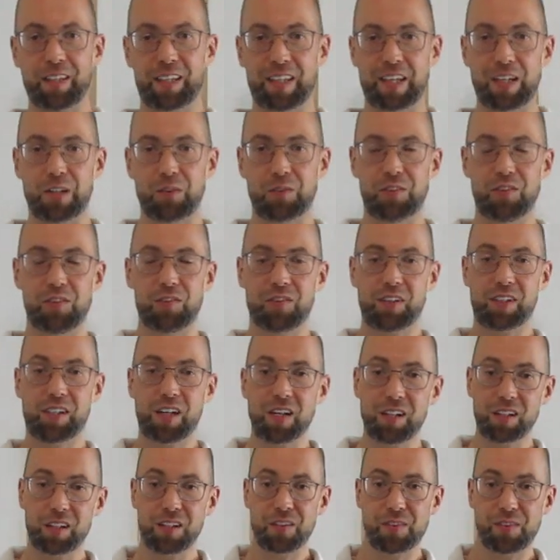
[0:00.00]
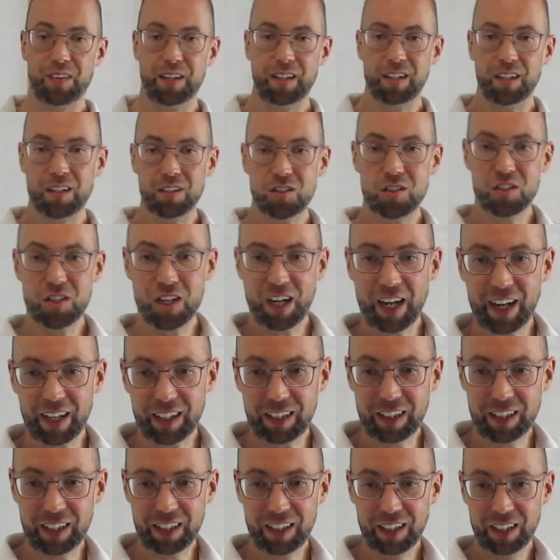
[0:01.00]
counties a color, then I
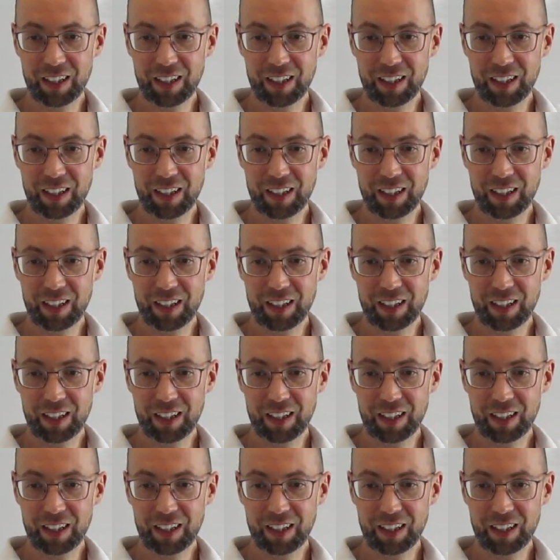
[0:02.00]
check